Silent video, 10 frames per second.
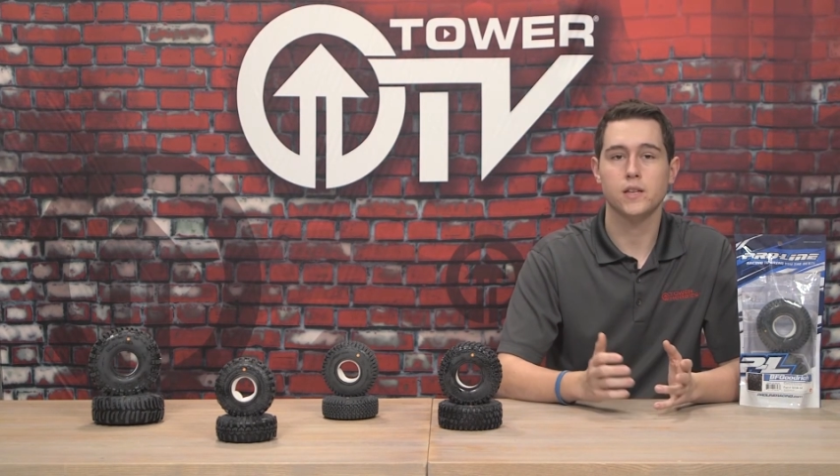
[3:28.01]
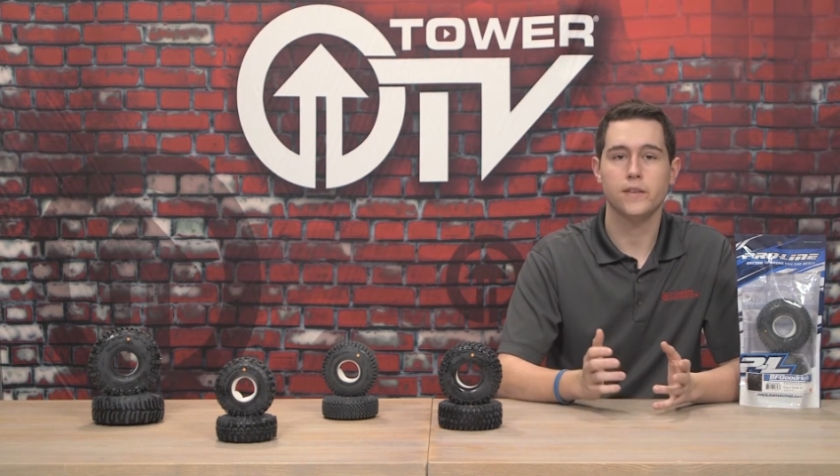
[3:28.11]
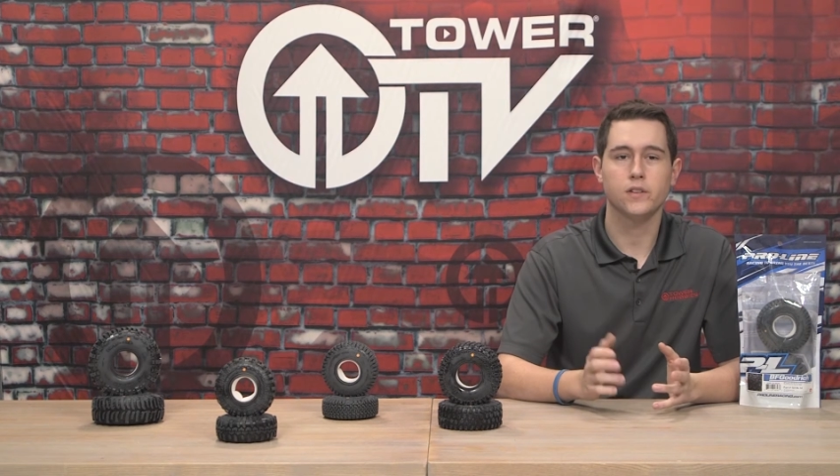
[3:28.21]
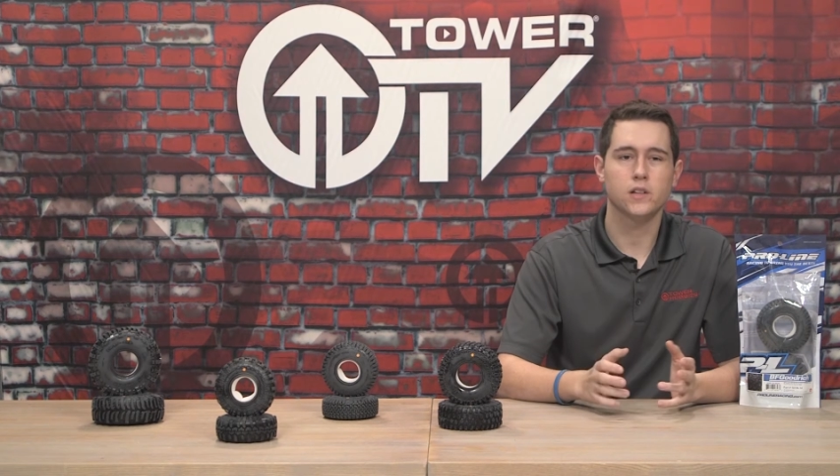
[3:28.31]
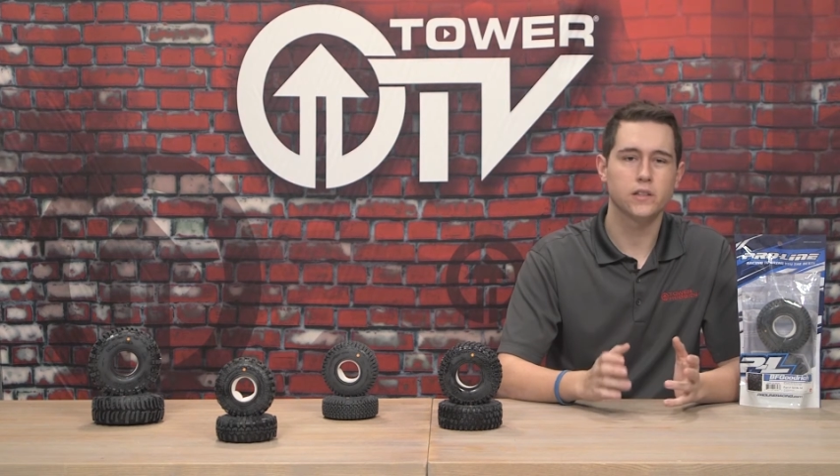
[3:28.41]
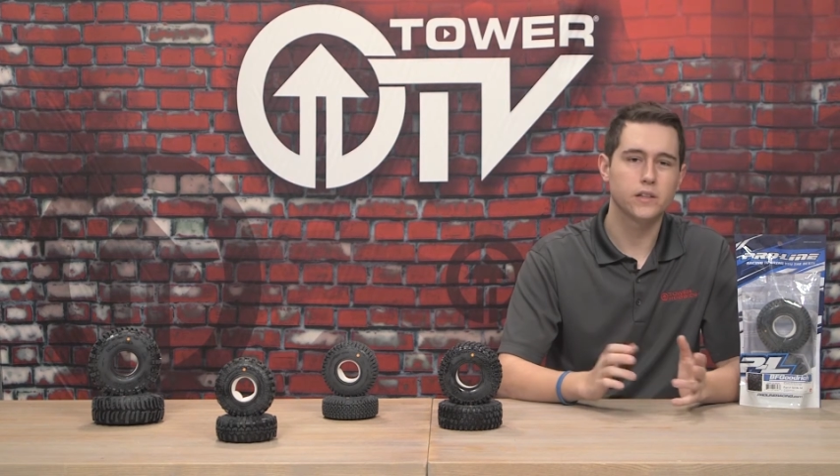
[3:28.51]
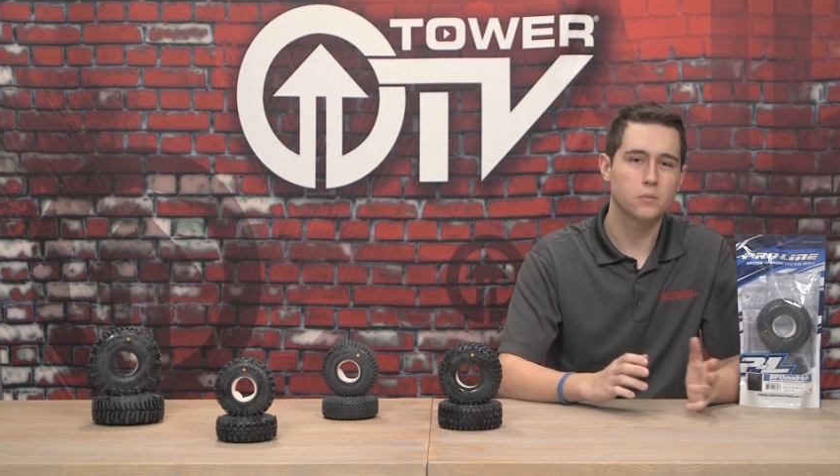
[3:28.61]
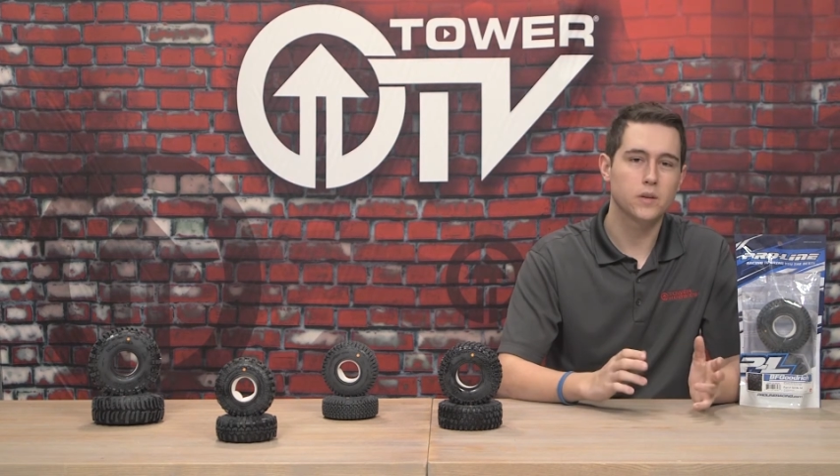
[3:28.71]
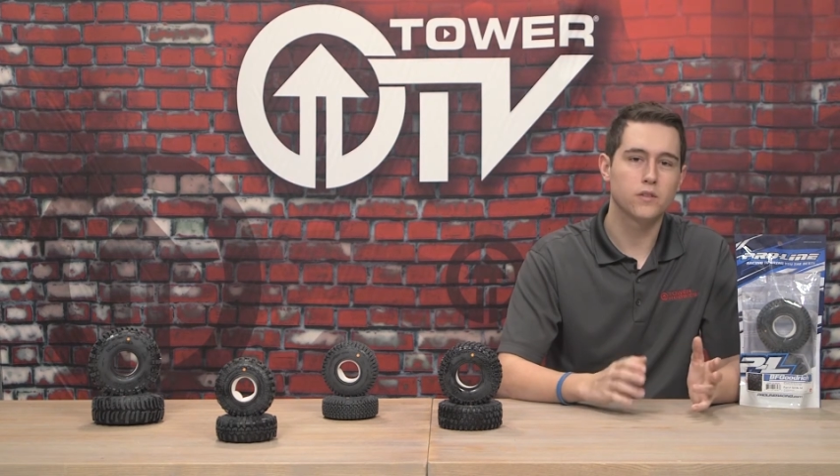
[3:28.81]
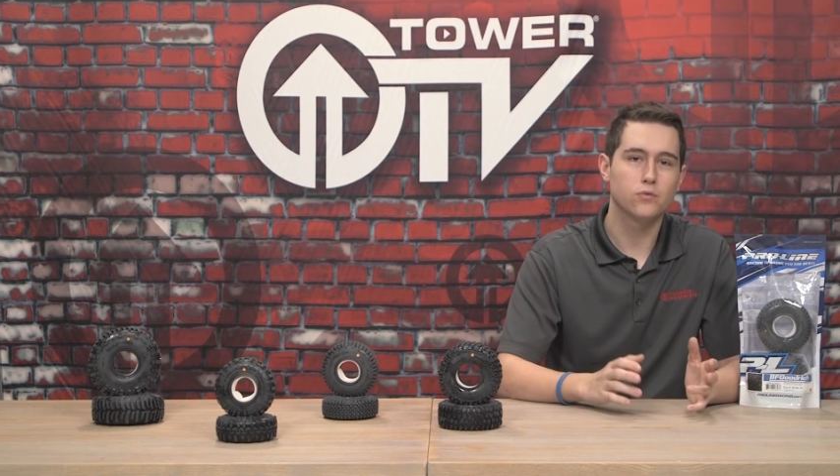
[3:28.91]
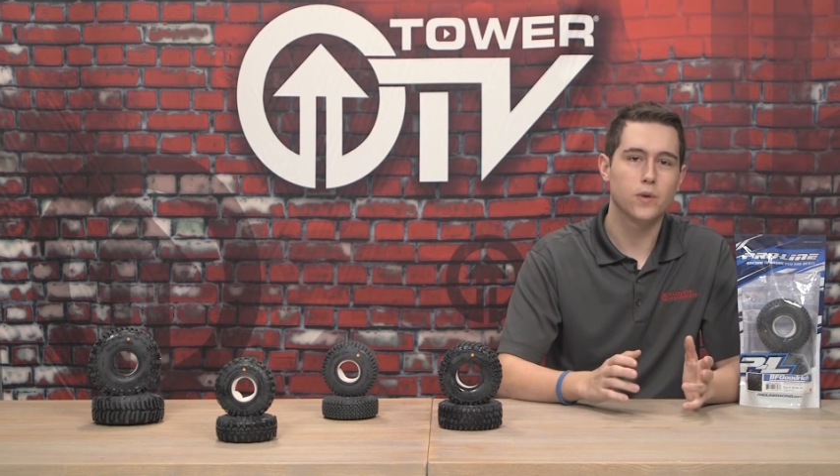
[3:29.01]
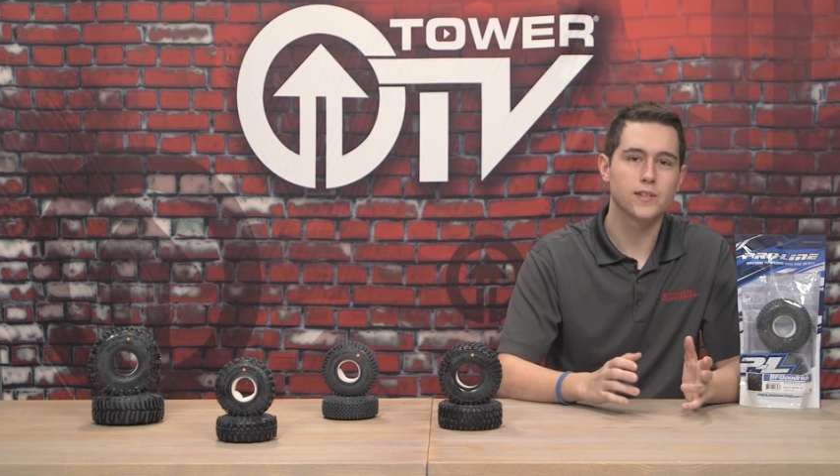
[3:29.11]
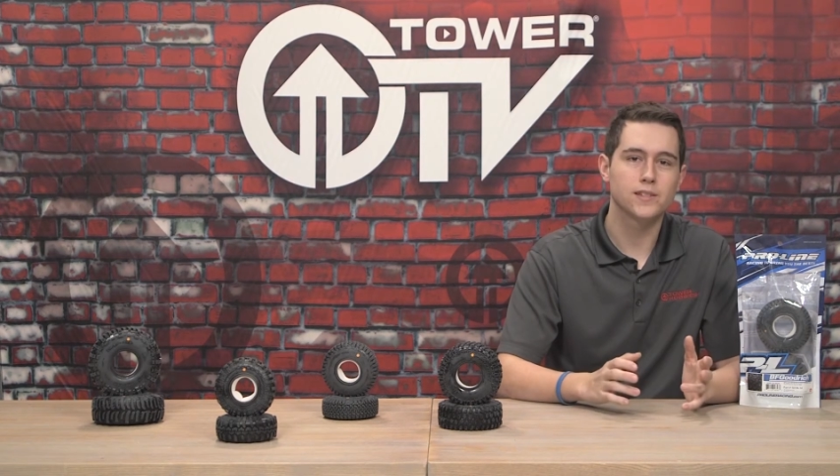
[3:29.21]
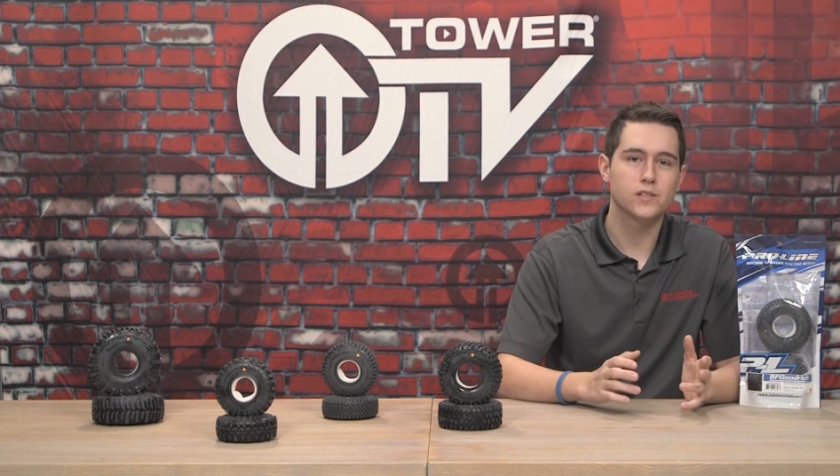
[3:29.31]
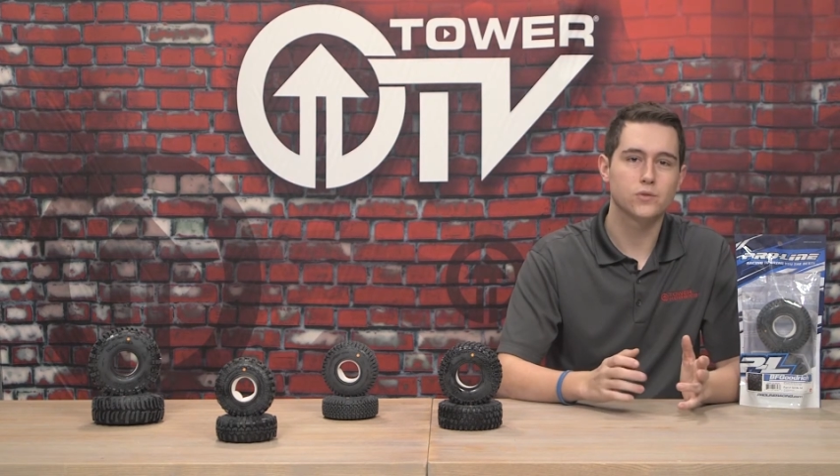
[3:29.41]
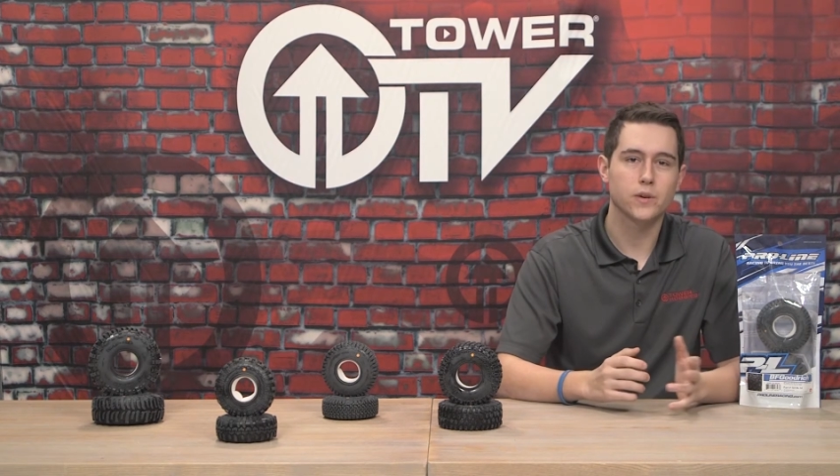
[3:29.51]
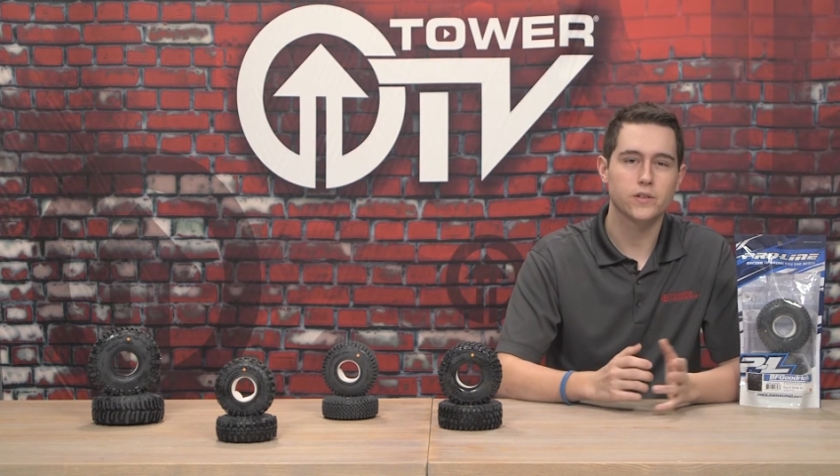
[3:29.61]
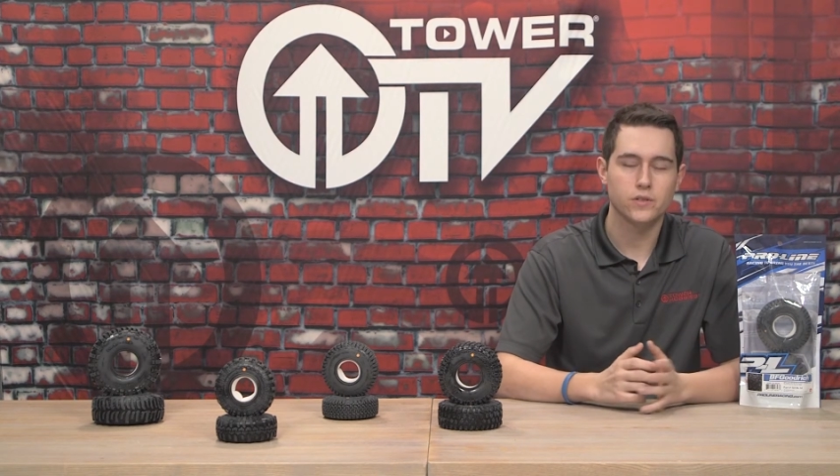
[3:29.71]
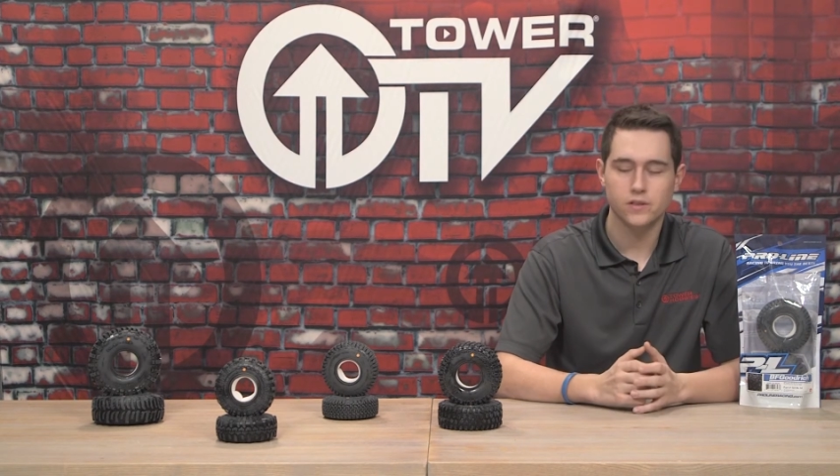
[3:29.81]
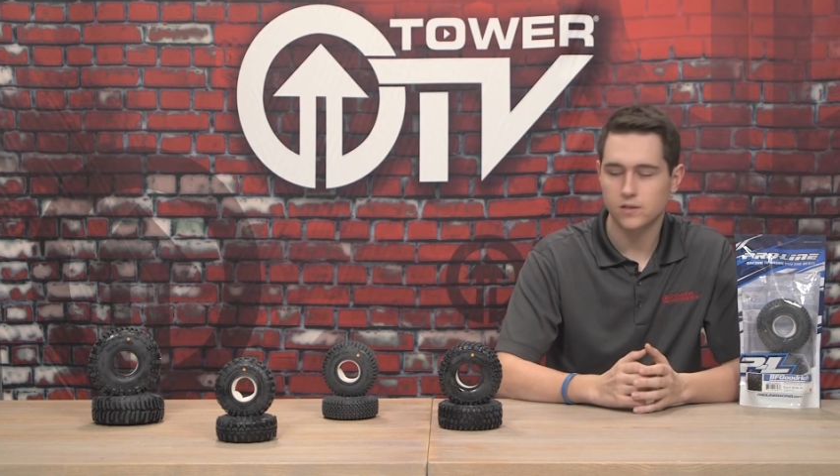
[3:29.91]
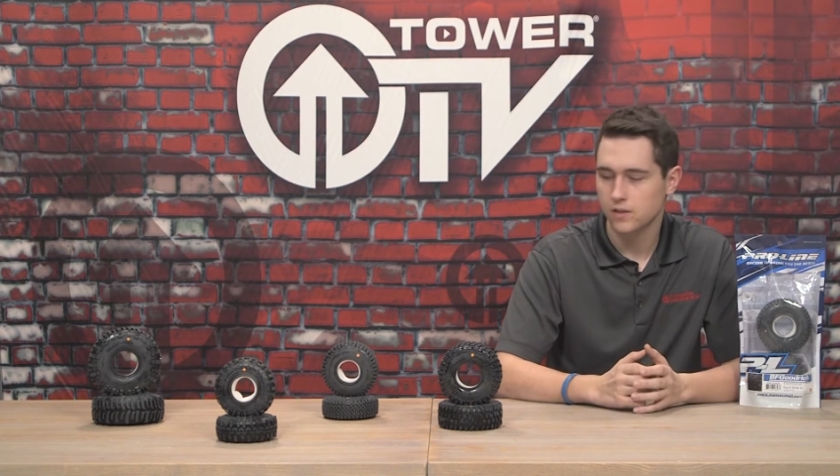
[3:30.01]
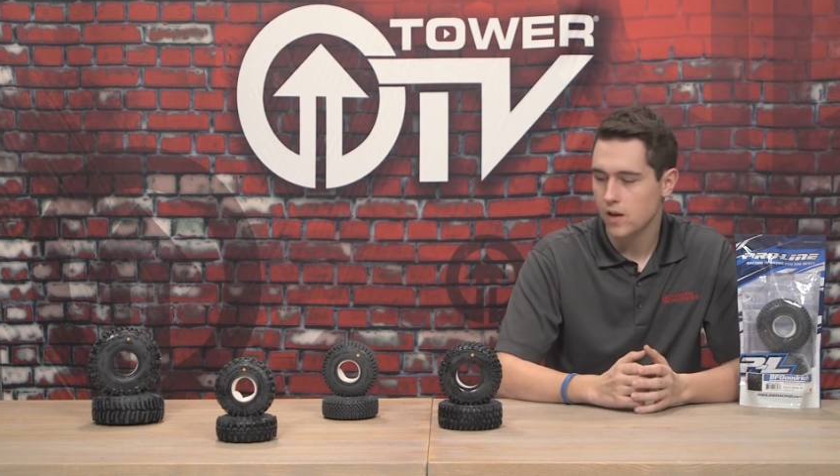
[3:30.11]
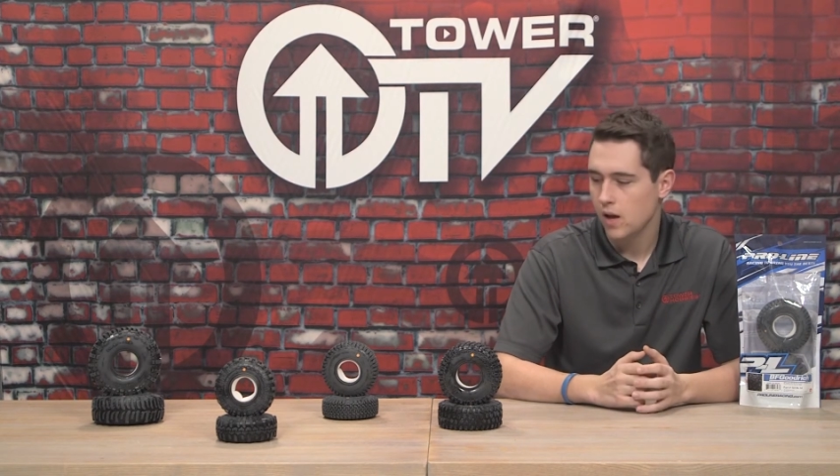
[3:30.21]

even a little bit of wet situations,